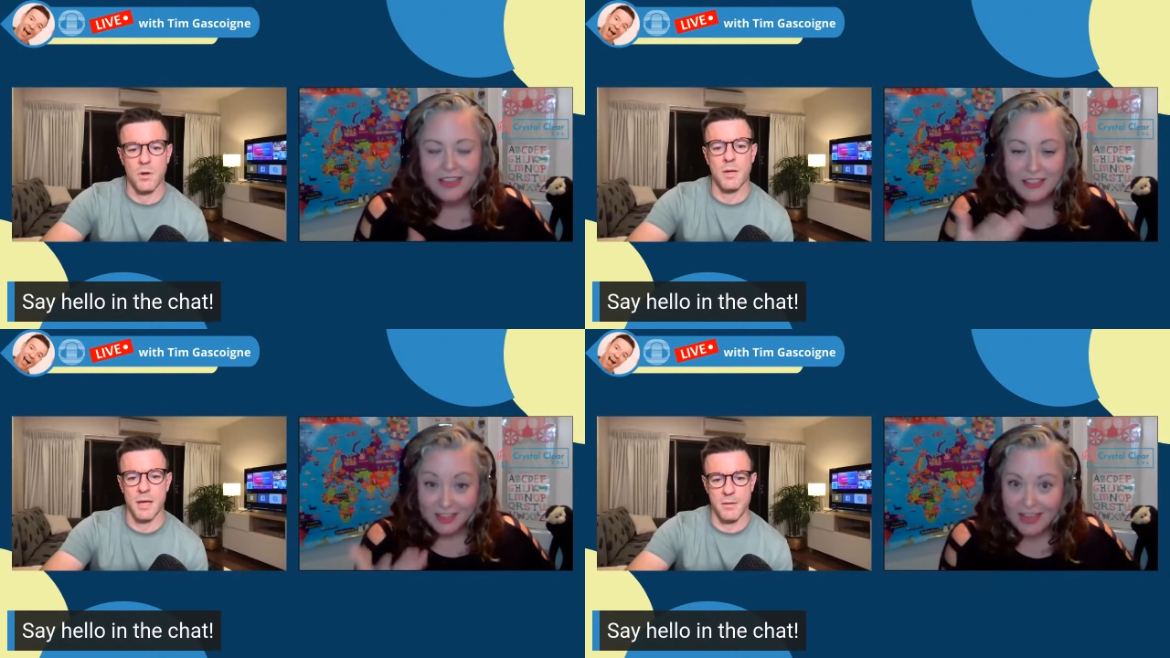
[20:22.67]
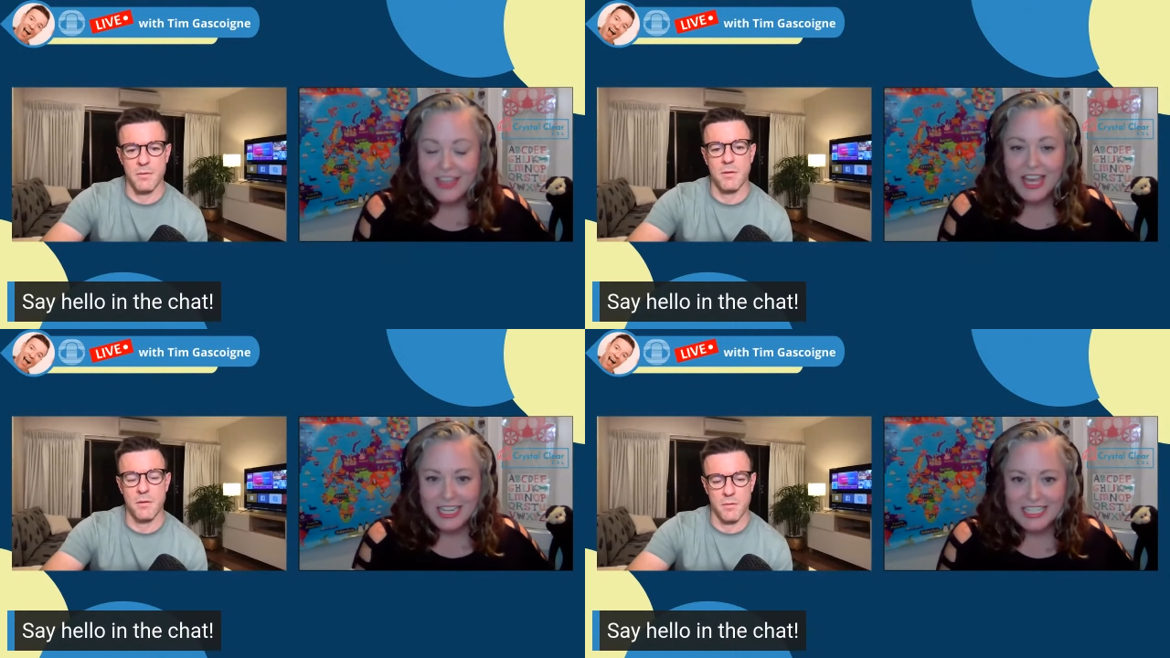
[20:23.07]
Speaker 1: okay.
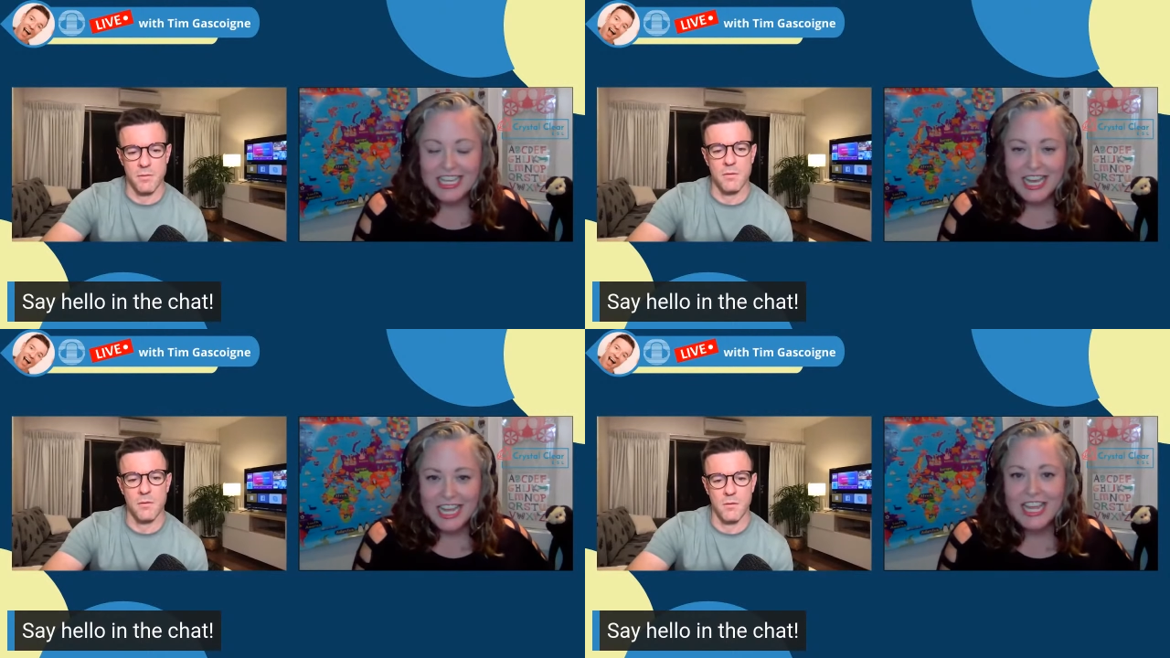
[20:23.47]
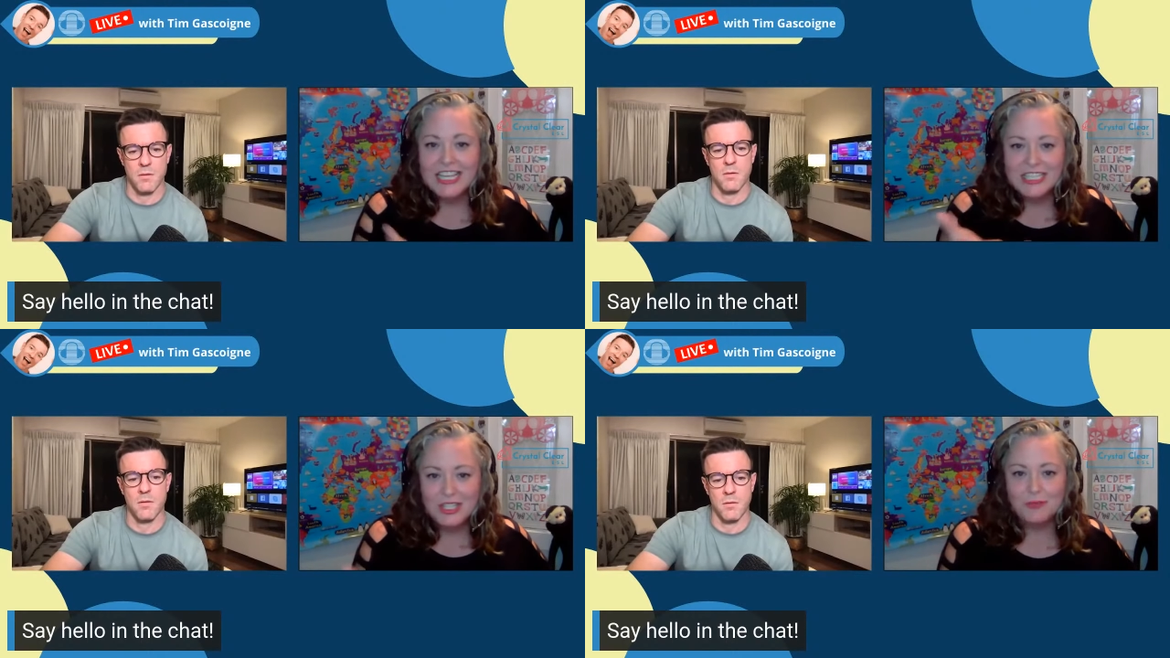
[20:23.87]
the idea
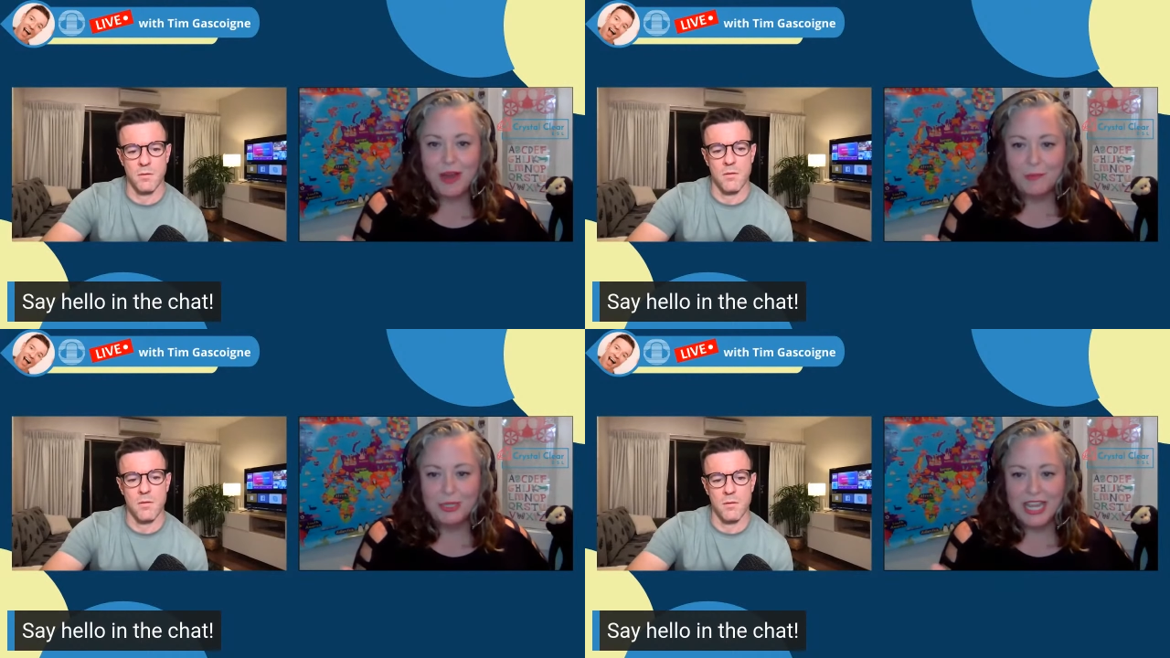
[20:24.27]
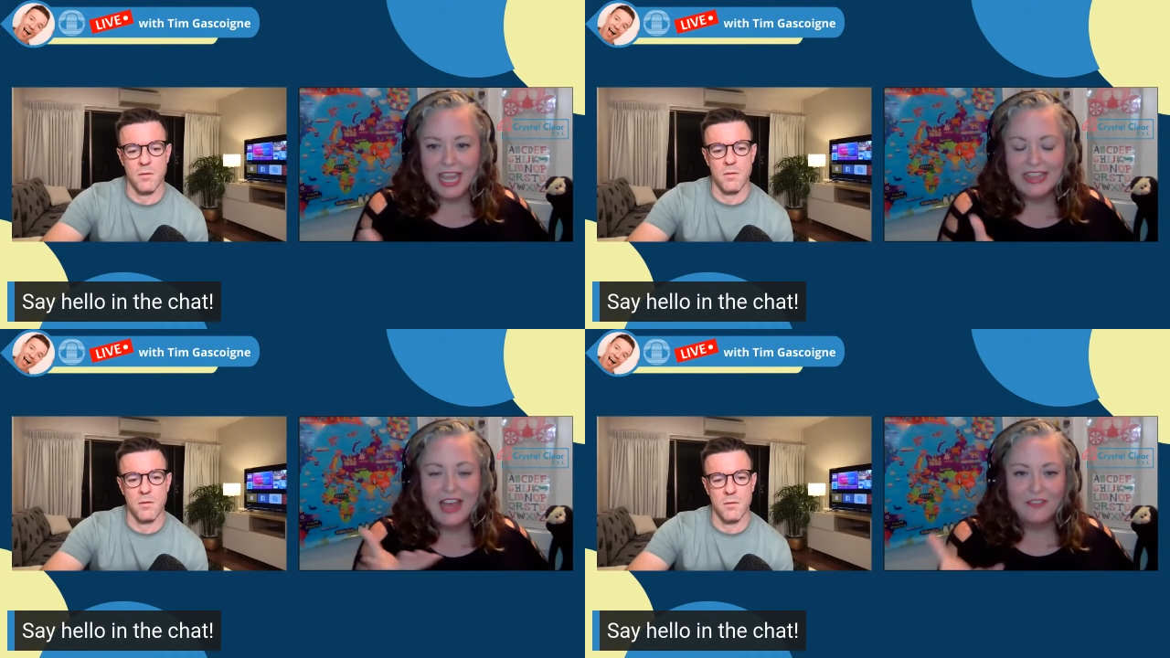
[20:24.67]
is to
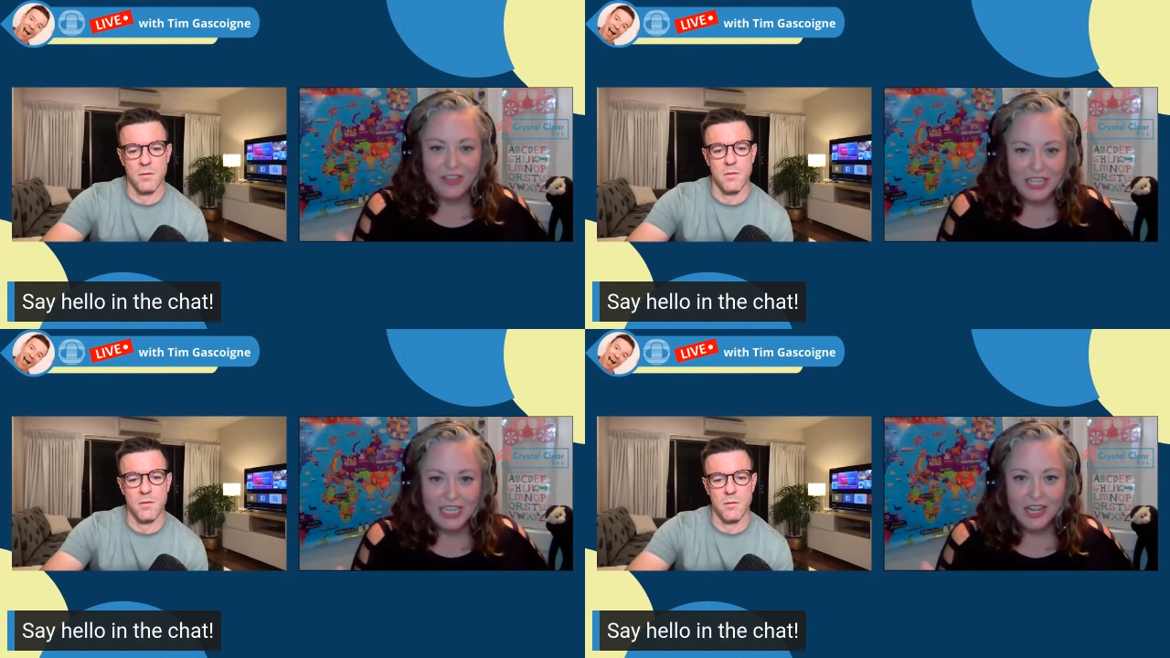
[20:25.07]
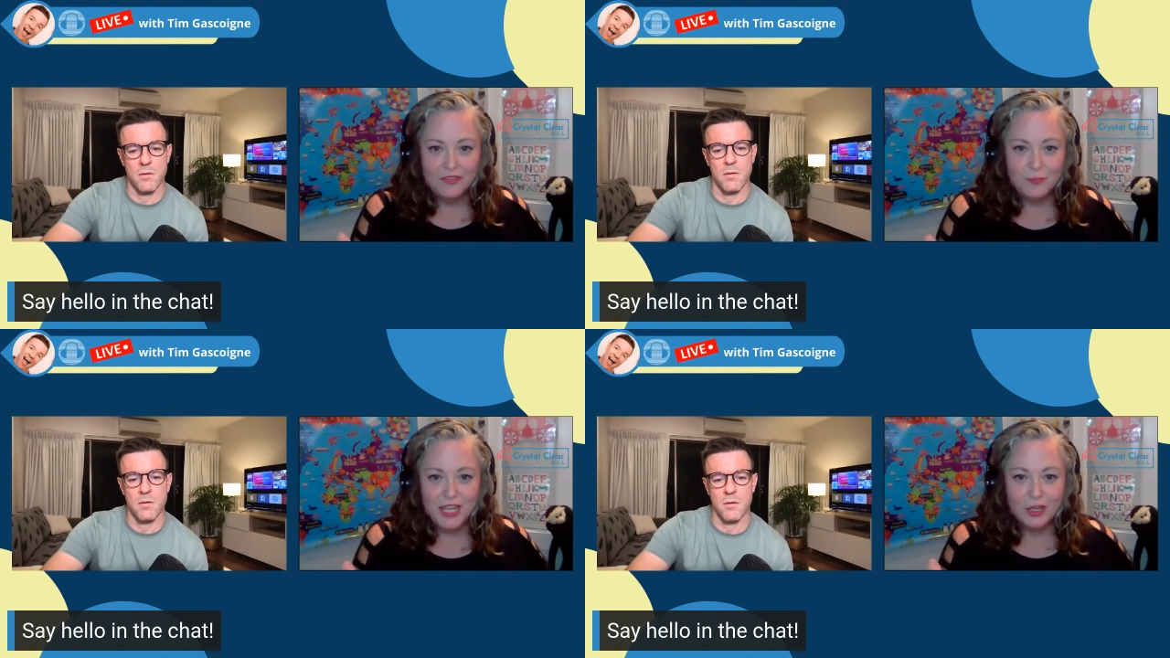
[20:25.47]
replicate that feeling
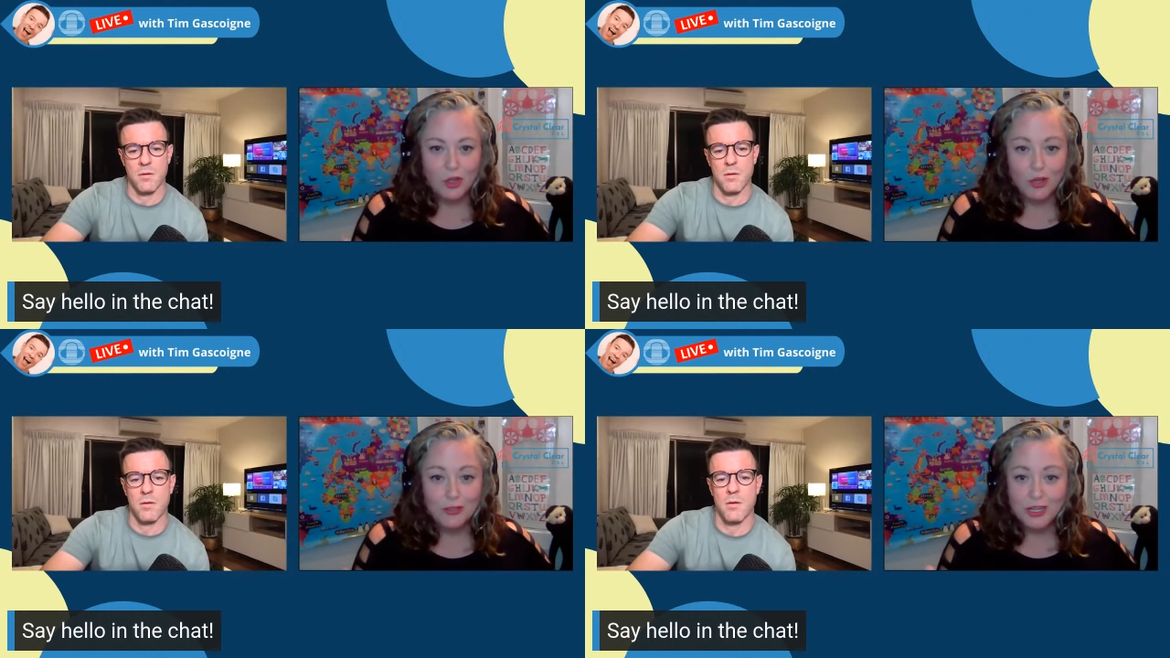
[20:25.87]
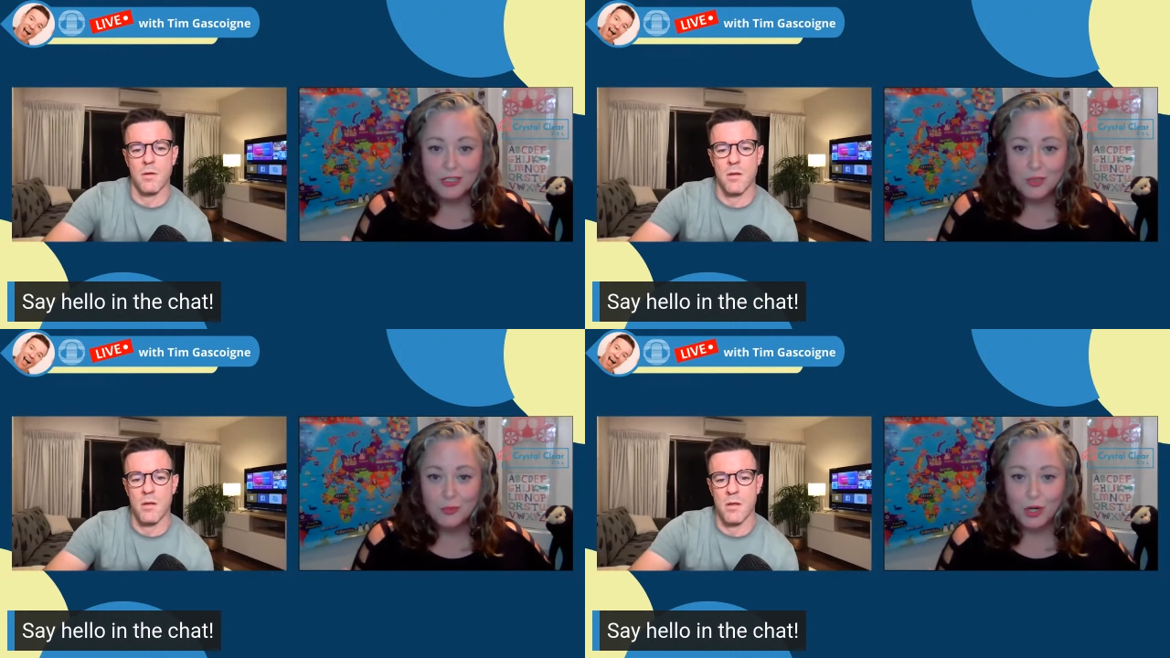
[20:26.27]
of being a
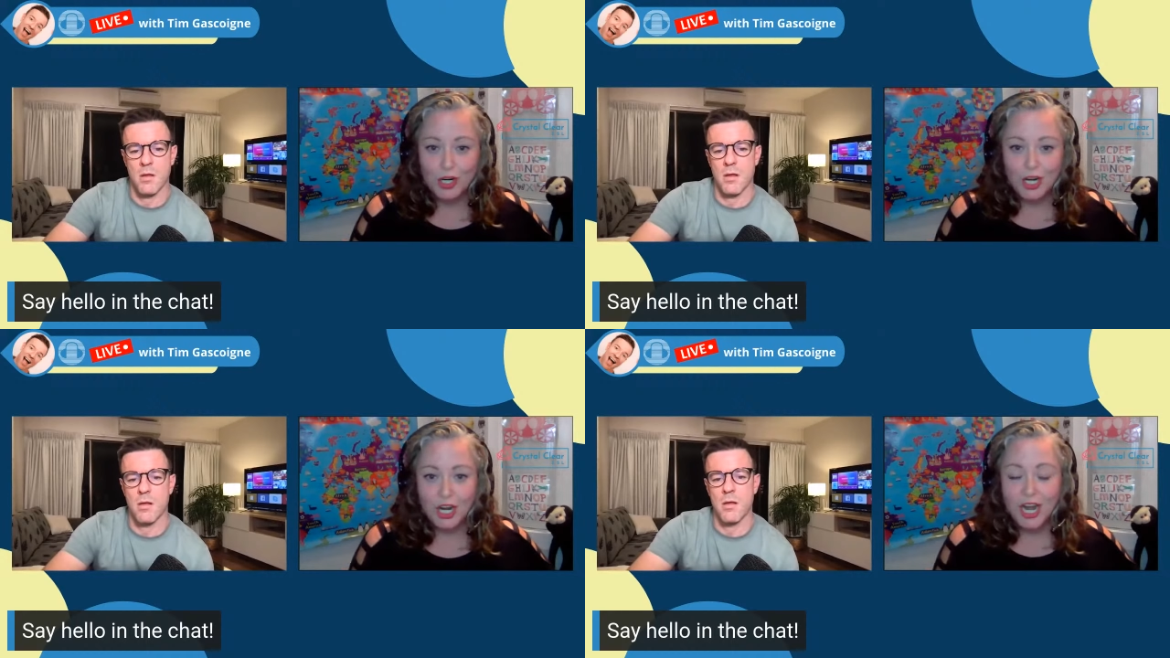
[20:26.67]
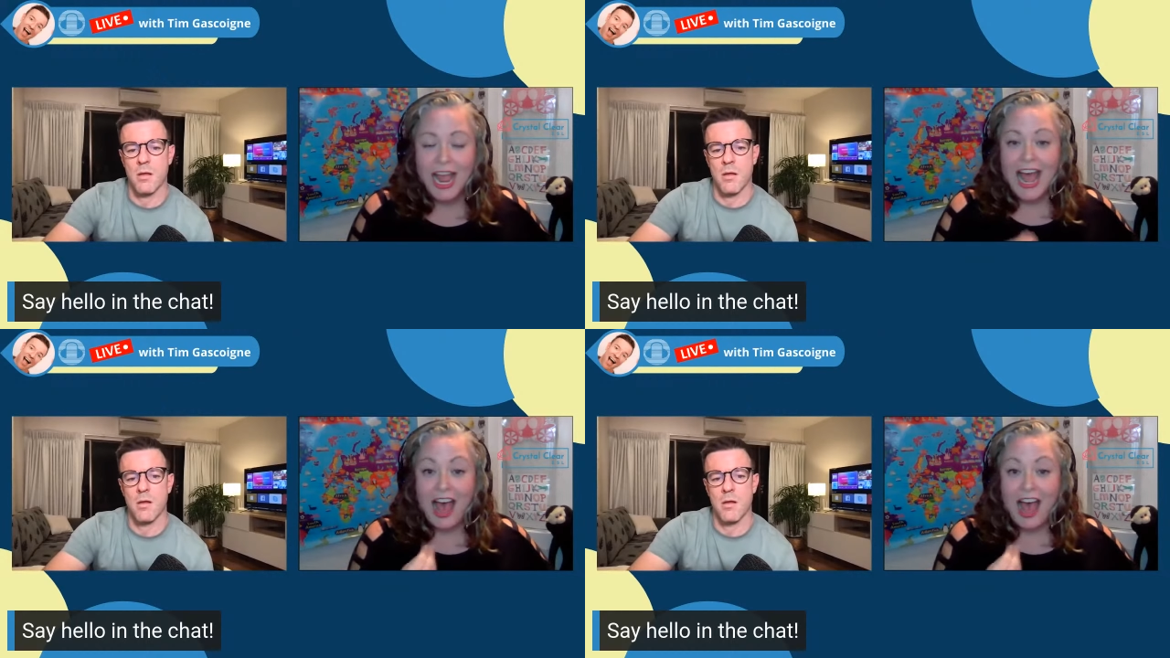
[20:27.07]
contracted worker,